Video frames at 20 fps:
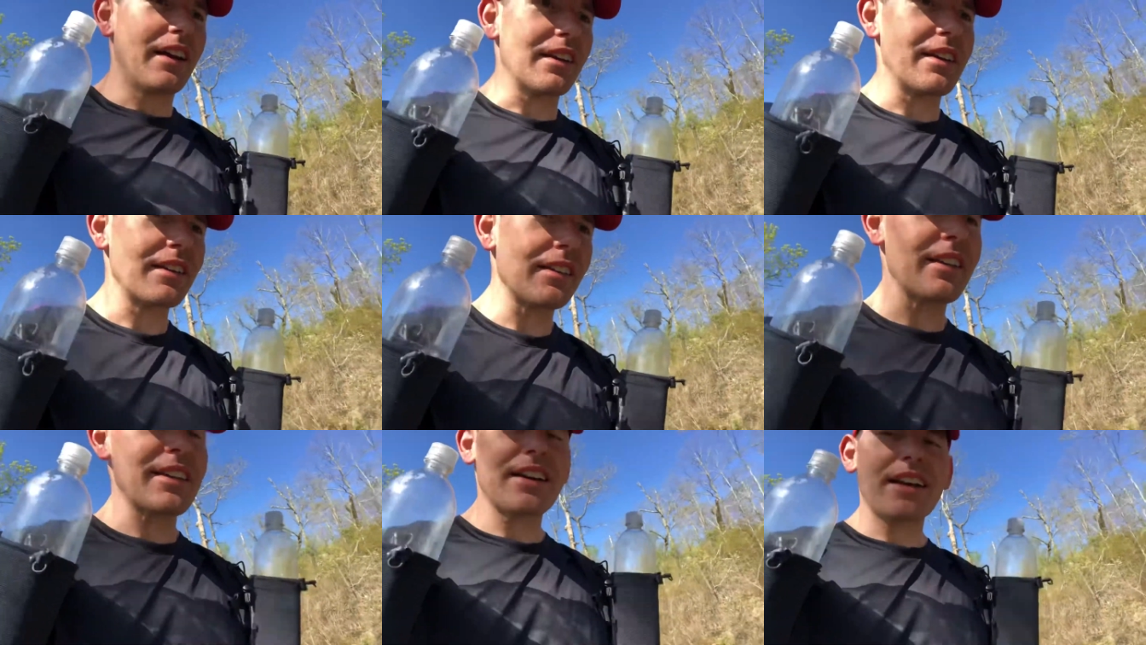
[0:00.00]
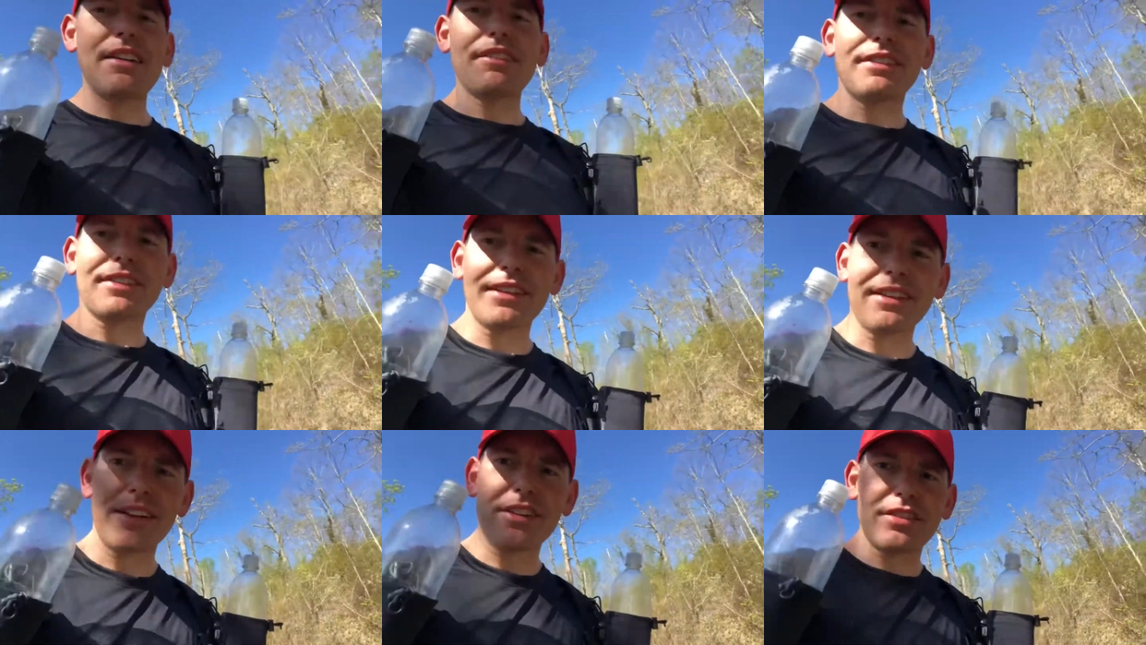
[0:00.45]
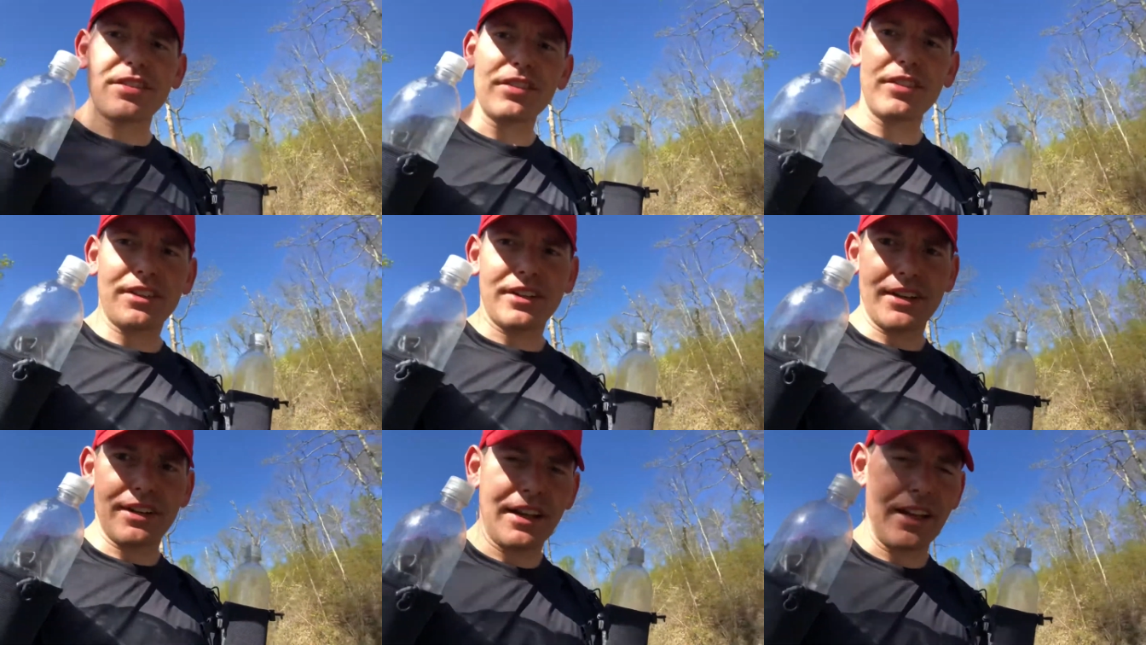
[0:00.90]
and deleted everything I
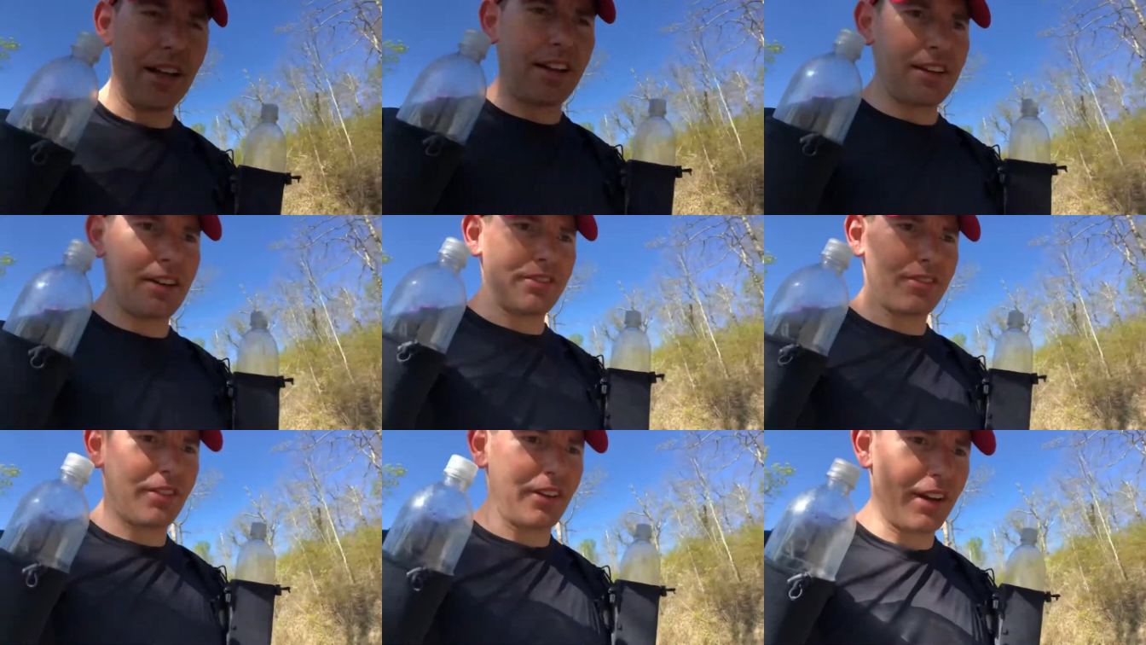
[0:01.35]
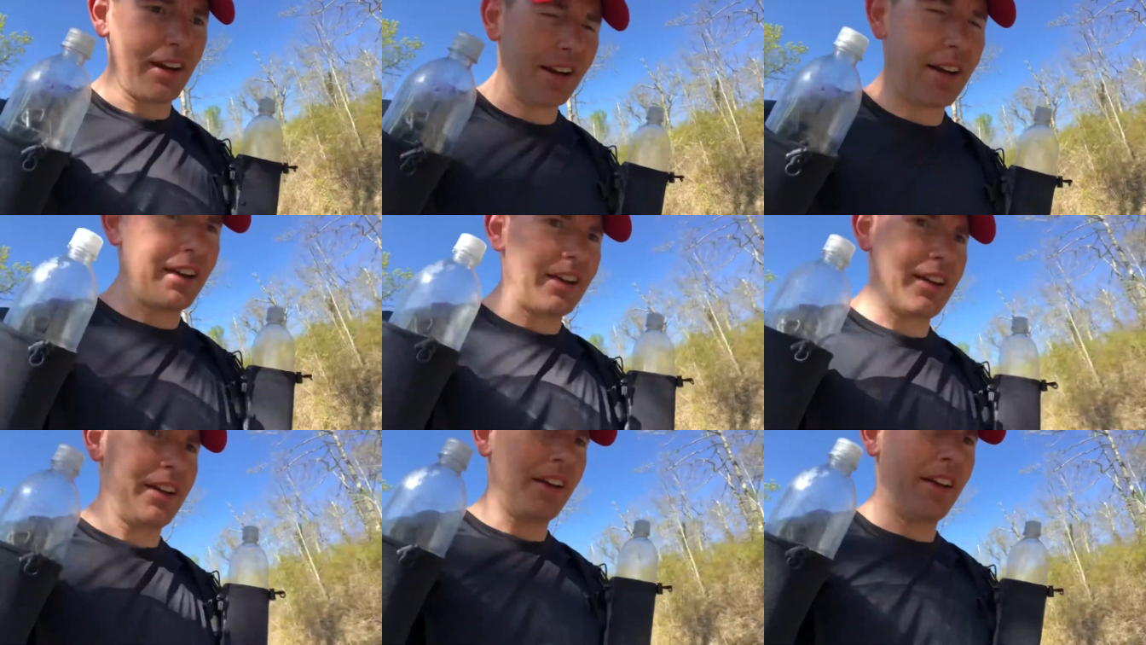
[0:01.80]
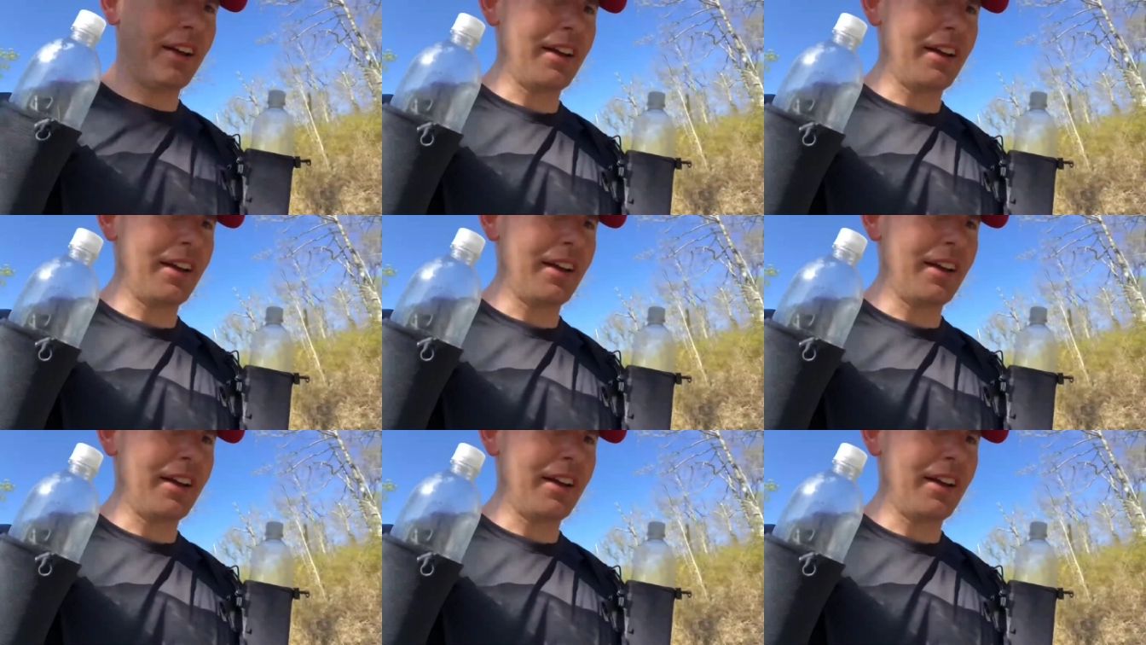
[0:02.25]
took yesterday,